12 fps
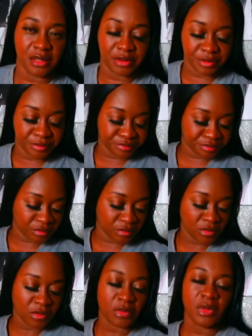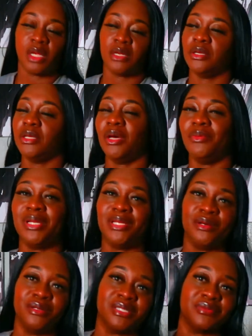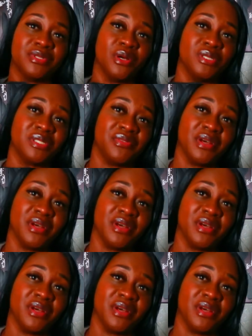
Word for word: Um, you know what, those, those